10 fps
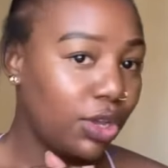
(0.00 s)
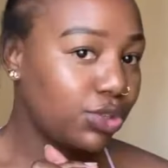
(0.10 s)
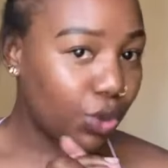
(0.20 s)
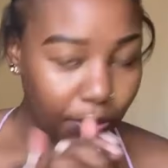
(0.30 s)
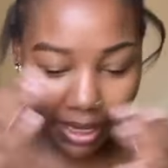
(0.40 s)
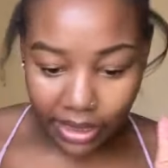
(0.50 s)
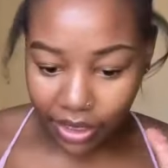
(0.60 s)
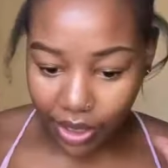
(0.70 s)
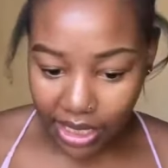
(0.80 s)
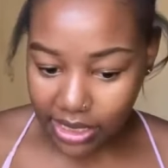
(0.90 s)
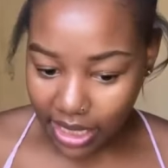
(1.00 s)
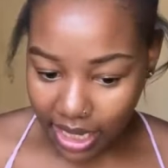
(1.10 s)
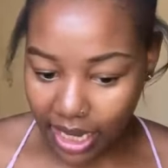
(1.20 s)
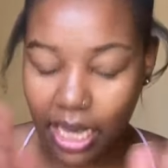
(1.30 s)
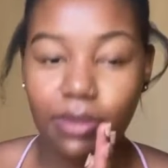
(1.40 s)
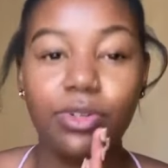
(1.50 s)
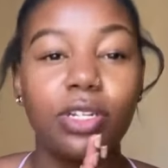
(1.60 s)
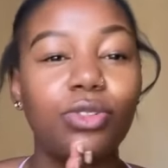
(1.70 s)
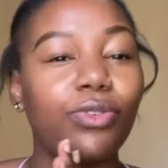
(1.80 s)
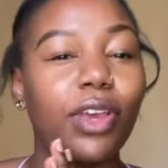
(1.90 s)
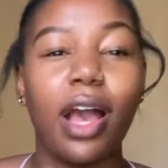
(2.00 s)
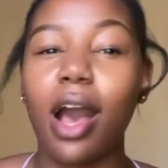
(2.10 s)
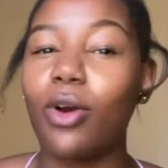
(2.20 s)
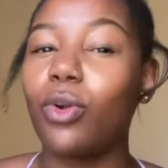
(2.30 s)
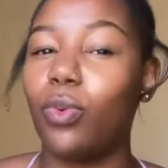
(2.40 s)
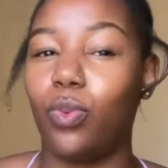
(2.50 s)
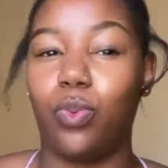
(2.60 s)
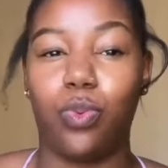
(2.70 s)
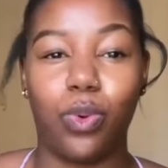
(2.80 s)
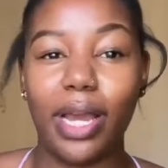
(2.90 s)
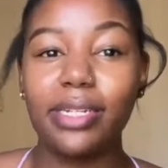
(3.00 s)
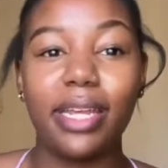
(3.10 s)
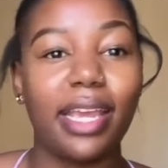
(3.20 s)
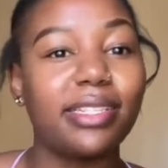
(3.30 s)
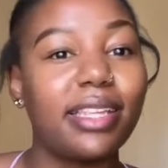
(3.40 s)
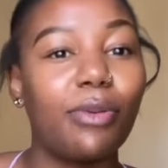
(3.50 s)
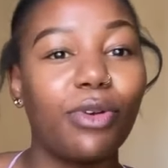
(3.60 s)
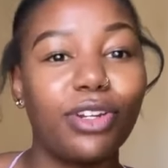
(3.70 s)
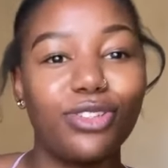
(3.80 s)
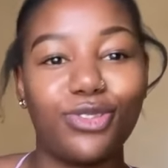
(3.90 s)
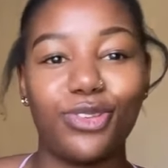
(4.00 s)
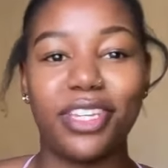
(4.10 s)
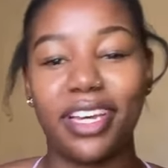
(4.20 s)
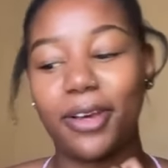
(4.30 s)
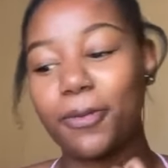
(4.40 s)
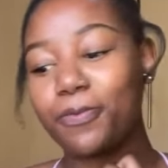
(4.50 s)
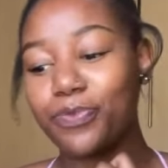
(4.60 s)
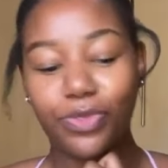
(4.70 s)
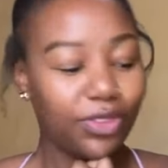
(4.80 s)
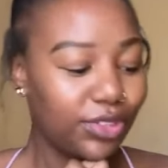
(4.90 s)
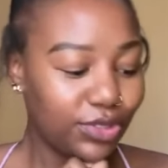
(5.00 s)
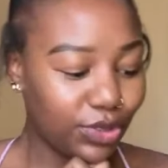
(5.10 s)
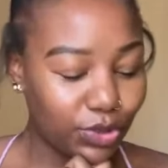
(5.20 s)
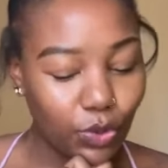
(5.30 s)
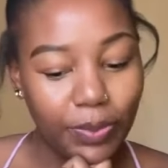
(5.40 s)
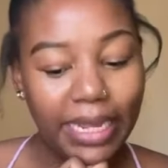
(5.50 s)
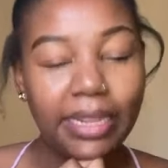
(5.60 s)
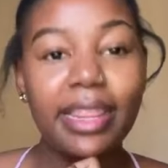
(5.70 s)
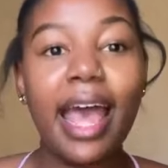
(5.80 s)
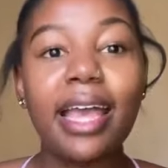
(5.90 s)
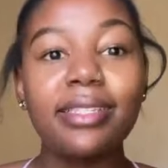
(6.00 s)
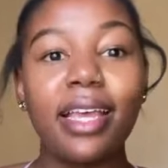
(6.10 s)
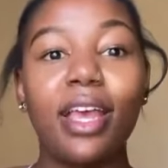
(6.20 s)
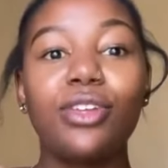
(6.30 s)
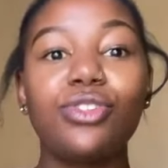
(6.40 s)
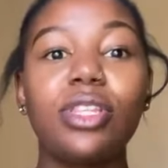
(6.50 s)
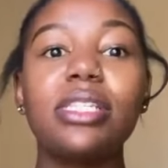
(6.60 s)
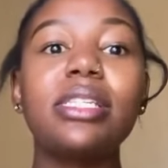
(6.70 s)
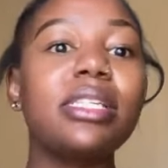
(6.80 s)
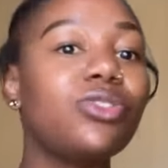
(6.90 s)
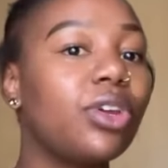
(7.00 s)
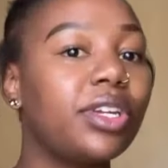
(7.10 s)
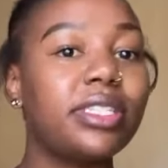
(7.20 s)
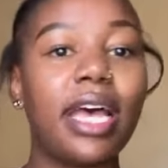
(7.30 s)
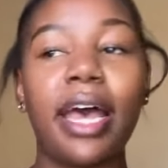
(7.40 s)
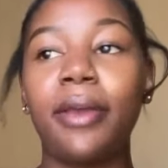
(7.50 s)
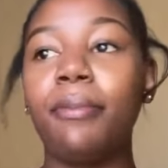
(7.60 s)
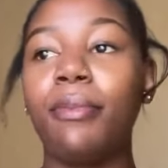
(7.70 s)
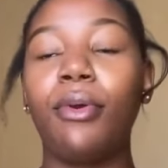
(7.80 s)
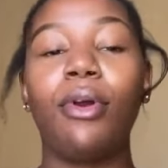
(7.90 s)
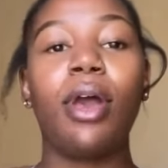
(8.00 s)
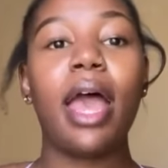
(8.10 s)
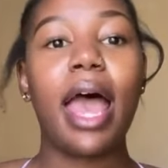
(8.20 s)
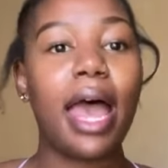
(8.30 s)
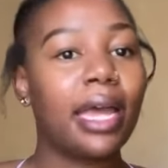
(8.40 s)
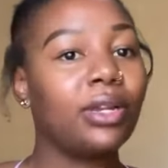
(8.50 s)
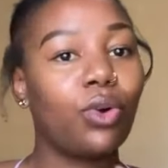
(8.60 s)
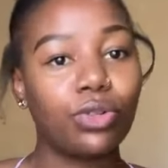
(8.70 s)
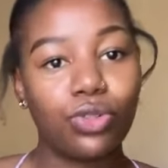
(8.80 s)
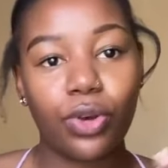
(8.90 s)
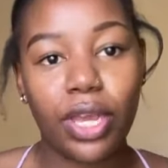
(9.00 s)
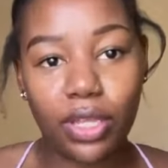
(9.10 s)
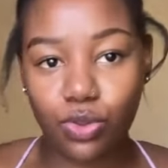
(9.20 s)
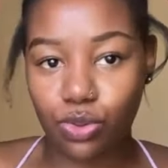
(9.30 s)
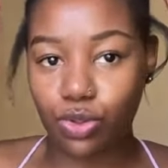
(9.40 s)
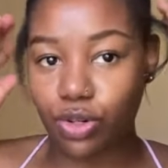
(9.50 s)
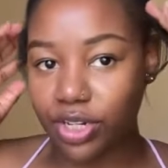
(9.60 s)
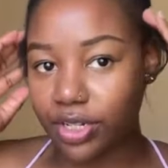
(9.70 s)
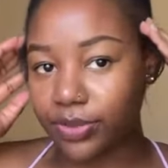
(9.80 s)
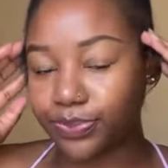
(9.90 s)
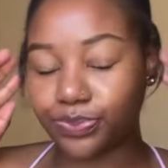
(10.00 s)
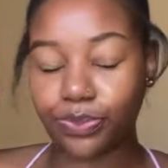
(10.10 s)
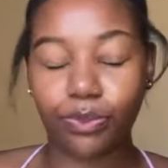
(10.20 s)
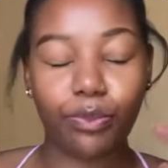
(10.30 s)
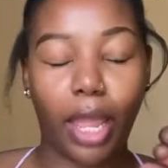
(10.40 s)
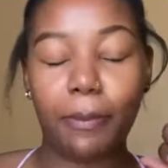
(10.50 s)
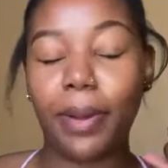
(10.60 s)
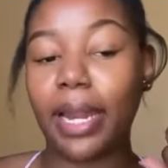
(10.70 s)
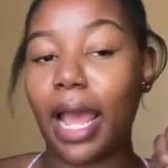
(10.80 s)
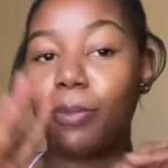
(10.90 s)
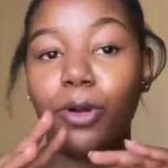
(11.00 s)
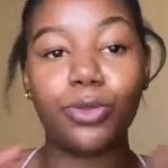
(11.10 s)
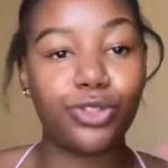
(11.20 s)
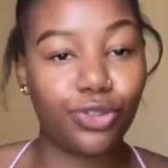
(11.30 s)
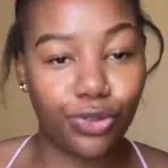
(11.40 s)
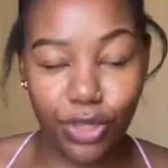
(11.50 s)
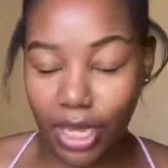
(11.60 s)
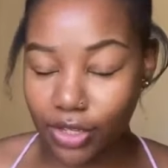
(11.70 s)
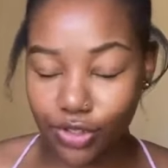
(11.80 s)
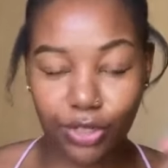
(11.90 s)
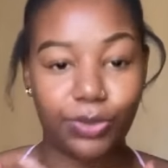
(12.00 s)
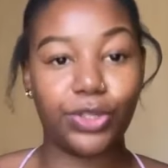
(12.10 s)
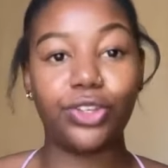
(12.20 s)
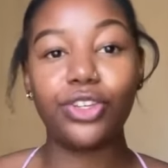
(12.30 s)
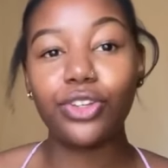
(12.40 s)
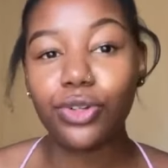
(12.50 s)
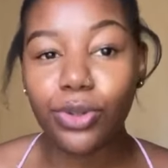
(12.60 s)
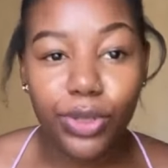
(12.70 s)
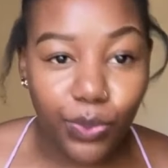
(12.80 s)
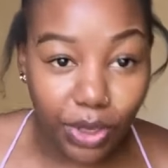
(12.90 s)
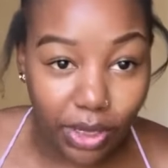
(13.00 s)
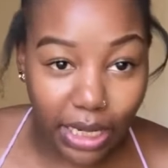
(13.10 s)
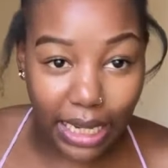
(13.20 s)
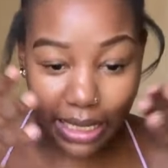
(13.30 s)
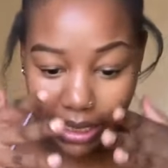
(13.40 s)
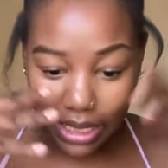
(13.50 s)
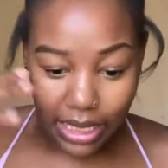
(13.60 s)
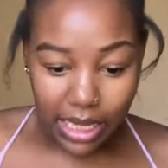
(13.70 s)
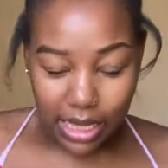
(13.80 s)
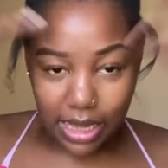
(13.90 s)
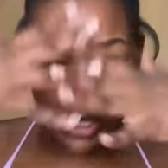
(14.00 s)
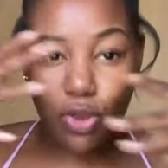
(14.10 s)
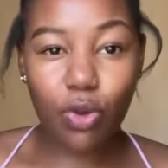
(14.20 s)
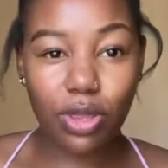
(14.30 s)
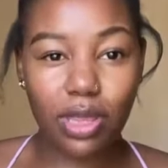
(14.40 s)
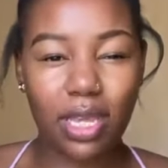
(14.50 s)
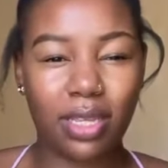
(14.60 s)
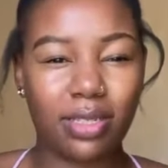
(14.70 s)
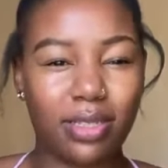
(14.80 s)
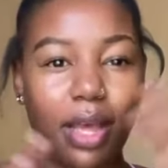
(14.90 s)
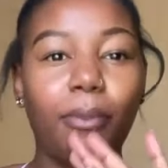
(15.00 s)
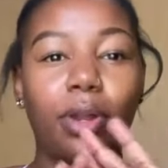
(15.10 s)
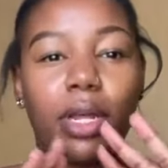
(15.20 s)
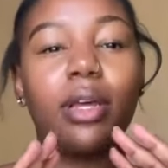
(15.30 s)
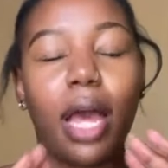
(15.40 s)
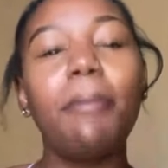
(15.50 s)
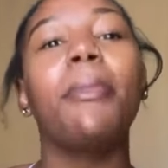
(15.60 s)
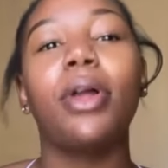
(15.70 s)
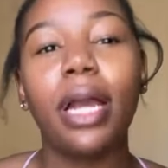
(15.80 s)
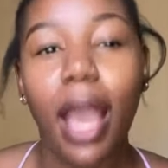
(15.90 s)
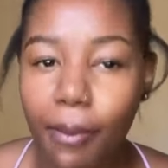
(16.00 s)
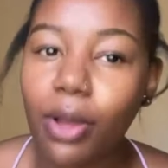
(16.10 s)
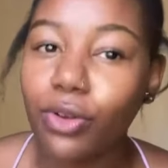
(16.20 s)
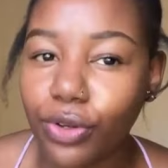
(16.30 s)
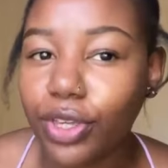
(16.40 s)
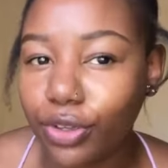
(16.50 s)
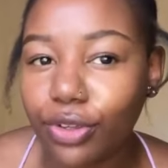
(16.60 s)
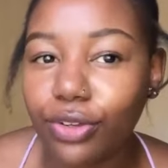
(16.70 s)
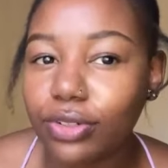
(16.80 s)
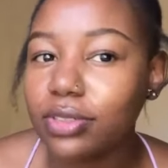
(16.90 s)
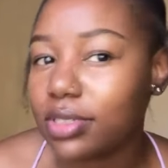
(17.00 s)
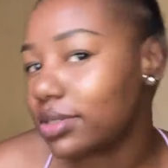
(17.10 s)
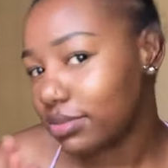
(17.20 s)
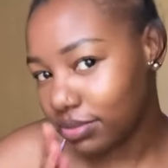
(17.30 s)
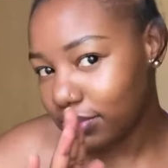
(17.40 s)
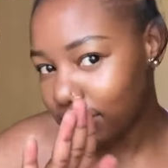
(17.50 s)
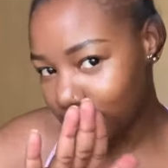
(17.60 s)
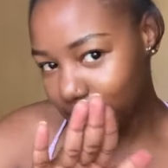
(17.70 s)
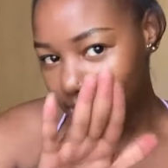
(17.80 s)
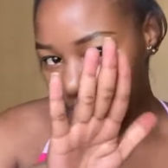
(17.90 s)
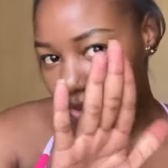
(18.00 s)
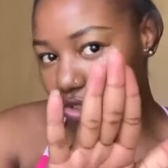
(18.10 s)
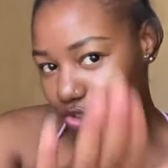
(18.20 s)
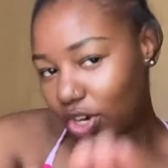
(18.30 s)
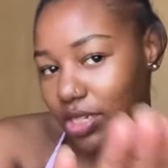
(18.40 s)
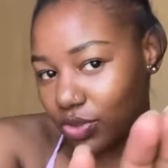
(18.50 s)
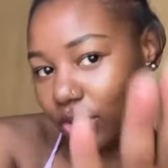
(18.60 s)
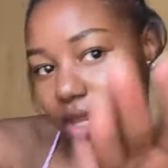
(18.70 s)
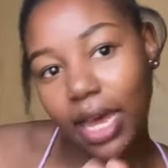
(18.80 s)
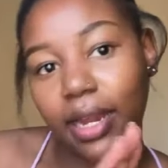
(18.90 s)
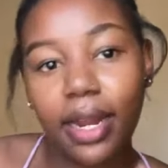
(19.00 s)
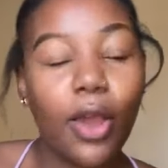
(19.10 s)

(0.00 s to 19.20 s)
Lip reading: Don't mind the crazy hair. I'm trying to figure out what hairstyle I'm gonna do here, so don't mind that. So this is a story time and also a hair tutorial, but I promise you the hair is gonna be cute. We're gonna like this whole thing. I'm gonna come out looking cute. Just trust on that.